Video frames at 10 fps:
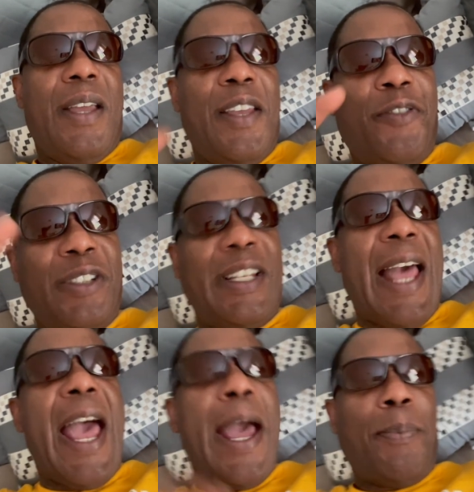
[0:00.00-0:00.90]
If it's an
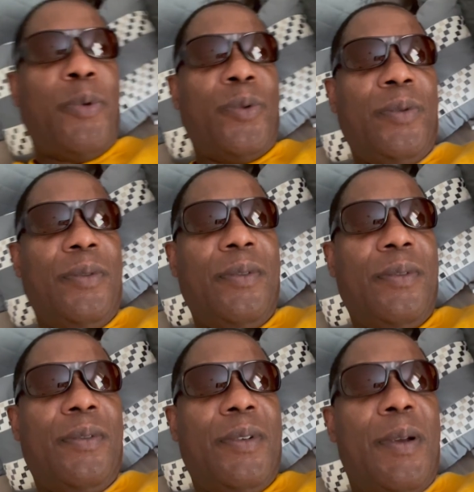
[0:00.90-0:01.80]
apple,
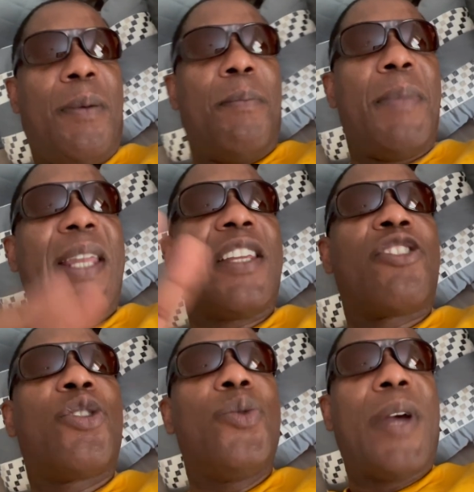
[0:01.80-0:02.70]
make it
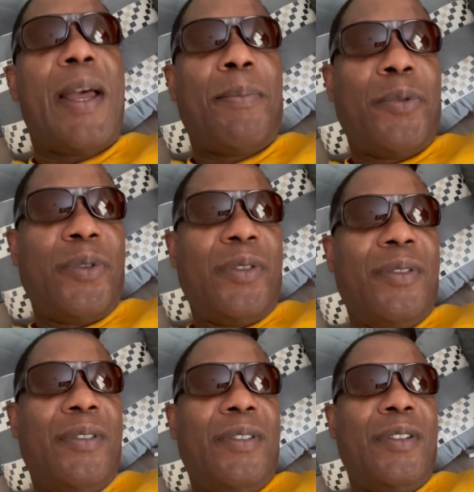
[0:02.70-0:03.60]
2 apples.
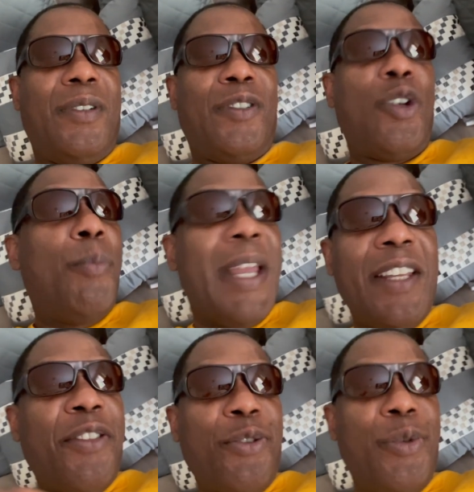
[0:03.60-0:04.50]
Don't make
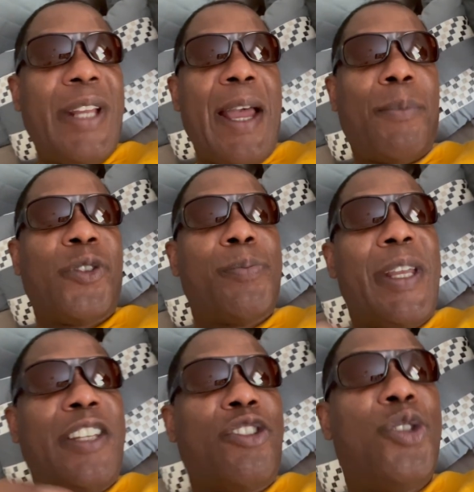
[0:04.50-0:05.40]
it 3 apples.
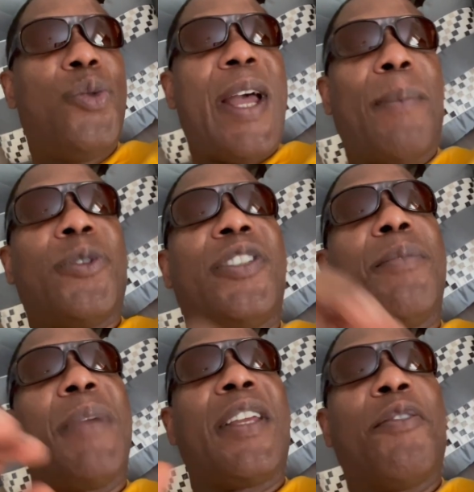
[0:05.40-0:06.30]
Make it 2 apples,
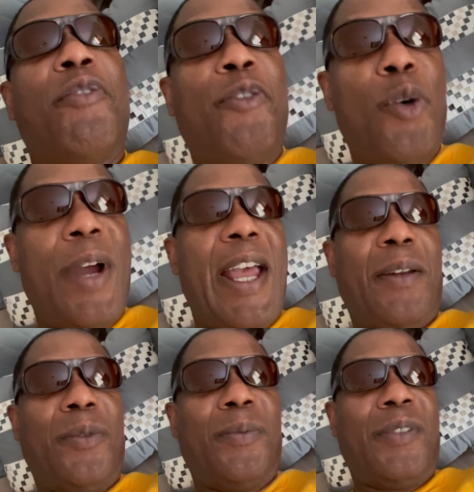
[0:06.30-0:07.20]
then make it 4
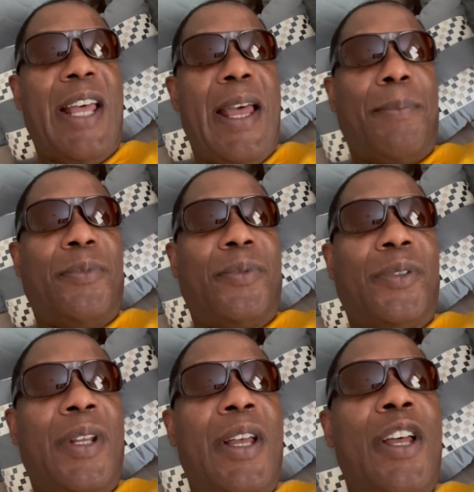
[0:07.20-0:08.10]
apples.